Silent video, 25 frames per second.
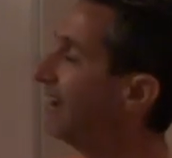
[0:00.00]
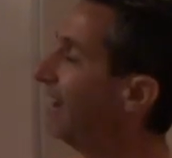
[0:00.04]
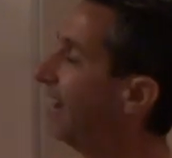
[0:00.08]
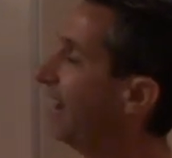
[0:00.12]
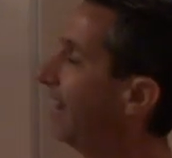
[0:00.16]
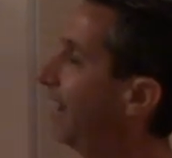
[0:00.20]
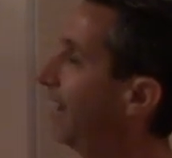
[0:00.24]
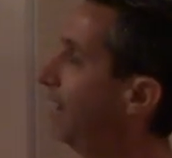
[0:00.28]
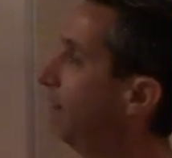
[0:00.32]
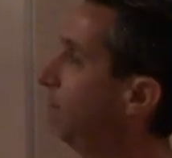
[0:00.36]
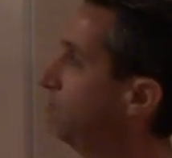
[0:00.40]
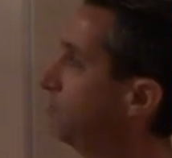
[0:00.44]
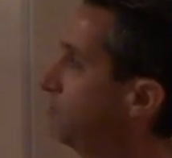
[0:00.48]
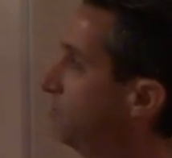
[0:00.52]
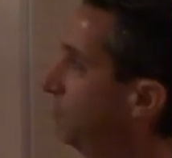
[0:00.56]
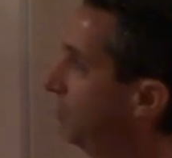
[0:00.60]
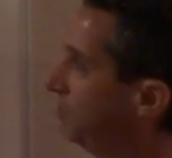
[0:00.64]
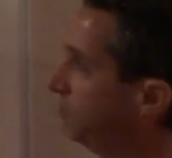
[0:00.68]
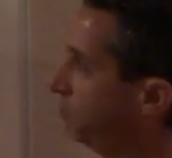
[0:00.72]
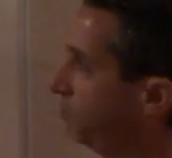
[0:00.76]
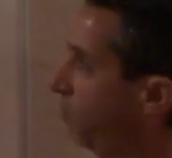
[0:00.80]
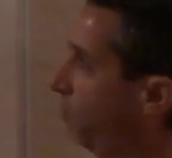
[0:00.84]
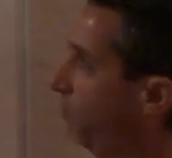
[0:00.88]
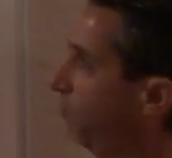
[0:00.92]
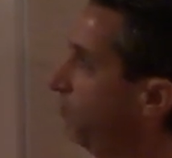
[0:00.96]
Um, so
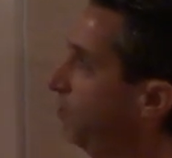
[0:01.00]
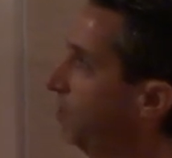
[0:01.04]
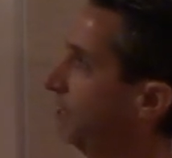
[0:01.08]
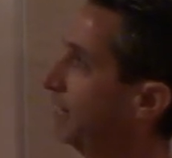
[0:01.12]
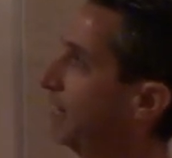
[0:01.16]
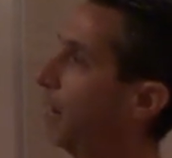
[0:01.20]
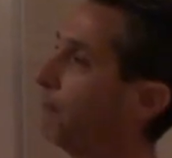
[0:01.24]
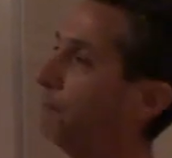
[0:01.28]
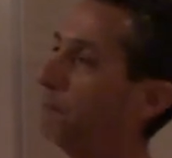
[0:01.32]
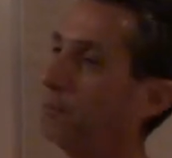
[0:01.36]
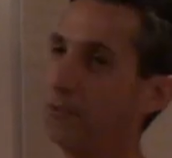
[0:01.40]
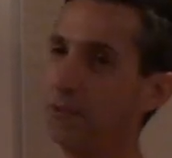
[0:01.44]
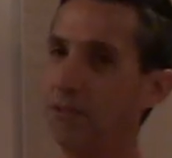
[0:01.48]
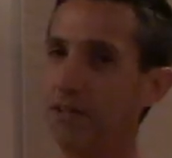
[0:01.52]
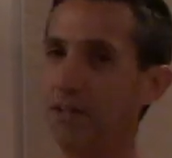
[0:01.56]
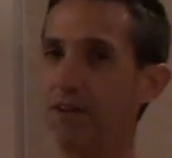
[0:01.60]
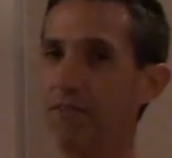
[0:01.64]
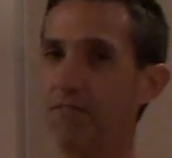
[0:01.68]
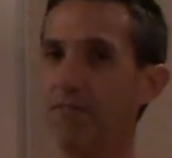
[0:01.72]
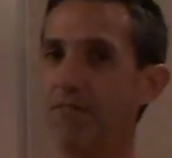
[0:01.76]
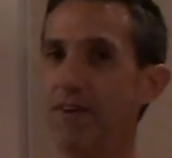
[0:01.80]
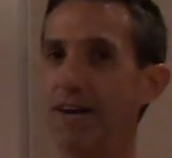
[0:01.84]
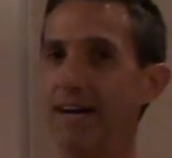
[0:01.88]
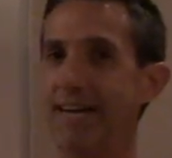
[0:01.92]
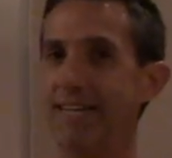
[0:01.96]
let's go over a couple
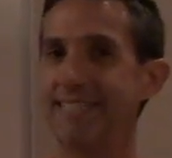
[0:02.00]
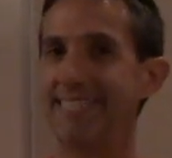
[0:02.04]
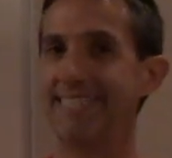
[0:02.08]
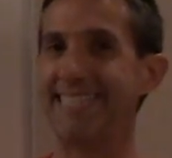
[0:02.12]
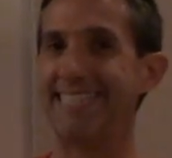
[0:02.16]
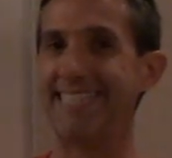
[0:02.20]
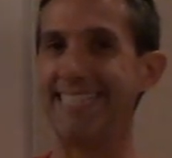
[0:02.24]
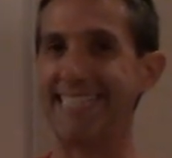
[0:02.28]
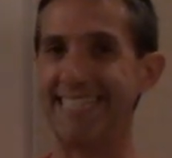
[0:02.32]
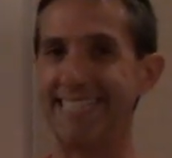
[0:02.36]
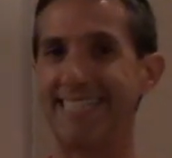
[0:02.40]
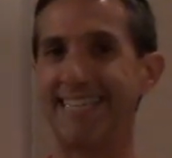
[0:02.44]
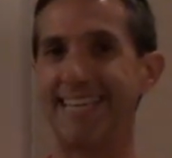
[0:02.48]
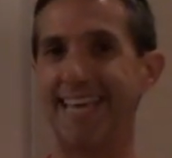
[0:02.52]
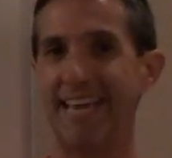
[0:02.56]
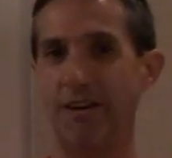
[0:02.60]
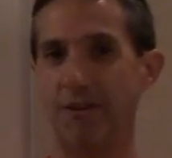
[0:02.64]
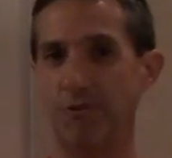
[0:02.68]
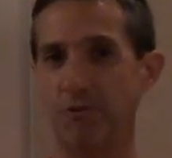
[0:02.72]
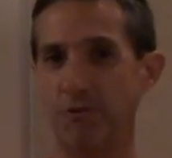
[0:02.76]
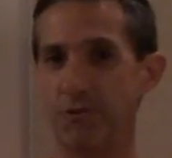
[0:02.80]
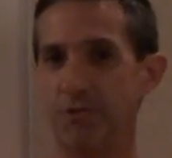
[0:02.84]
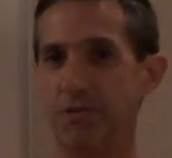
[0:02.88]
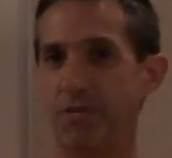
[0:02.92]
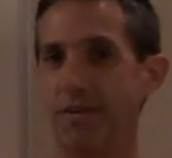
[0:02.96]
of uh,
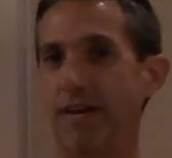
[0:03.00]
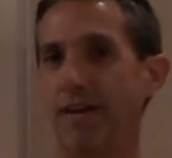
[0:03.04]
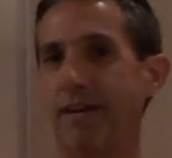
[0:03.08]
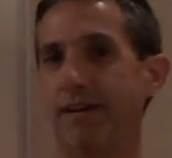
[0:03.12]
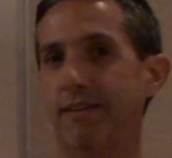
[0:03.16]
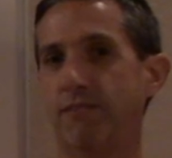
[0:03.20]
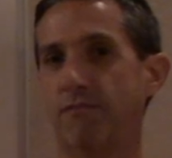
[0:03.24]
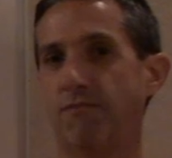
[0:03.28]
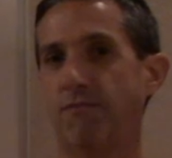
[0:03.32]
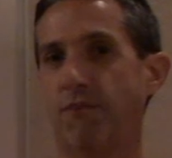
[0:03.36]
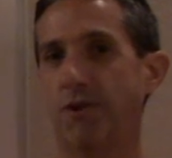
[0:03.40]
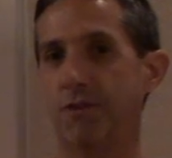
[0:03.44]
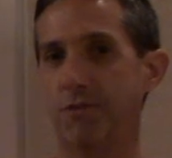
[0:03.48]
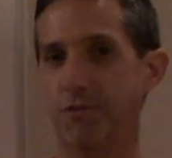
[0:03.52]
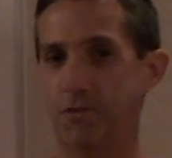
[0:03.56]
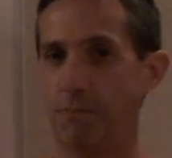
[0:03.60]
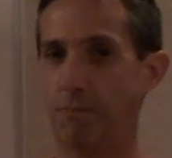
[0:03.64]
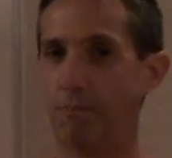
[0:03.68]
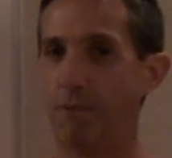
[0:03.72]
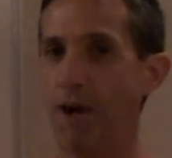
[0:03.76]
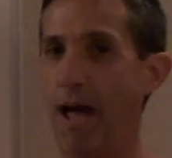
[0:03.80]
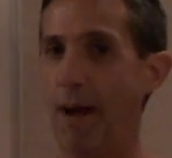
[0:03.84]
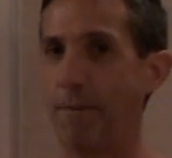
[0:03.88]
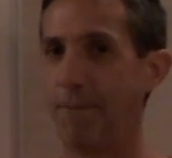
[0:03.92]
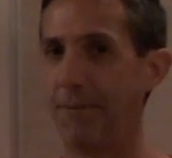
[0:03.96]
details uh, as far as the
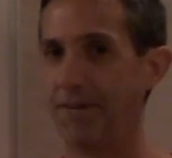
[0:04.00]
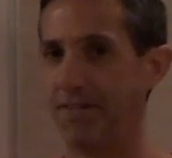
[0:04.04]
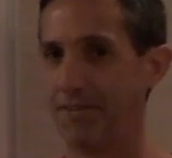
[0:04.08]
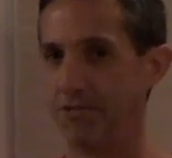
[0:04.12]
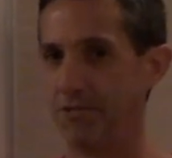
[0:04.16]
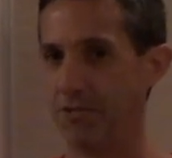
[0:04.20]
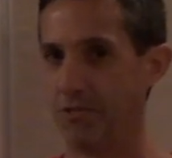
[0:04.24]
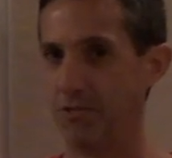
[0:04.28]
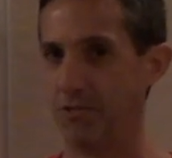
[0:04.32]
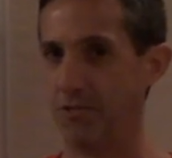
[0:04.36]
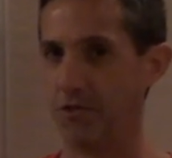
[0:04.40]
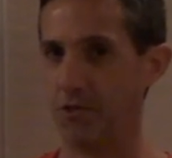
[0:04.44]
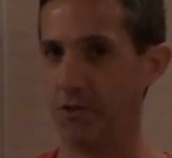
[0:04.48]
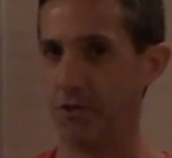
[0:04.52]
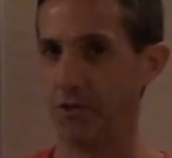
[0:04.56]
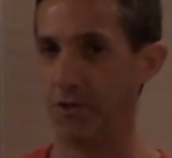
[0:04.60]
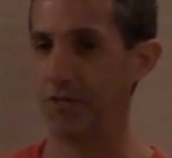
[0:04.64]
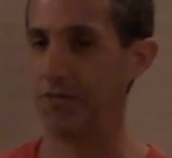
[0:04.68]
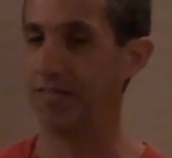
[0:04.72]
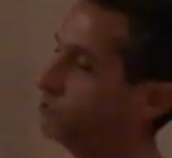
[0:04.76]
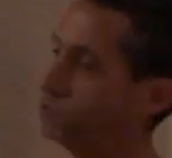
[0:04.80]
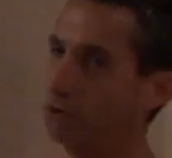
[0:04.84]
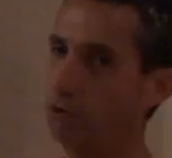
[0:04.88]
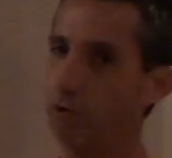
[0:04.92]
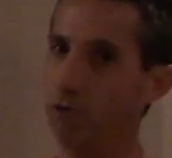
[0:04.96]
property is
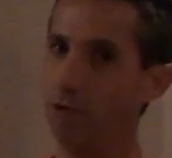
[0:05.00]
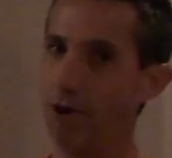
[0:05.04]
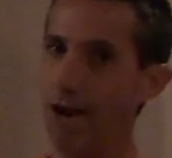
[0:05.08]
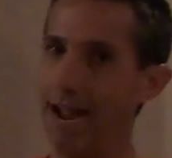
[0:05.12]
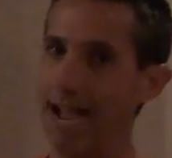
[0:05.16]
concerned. Solar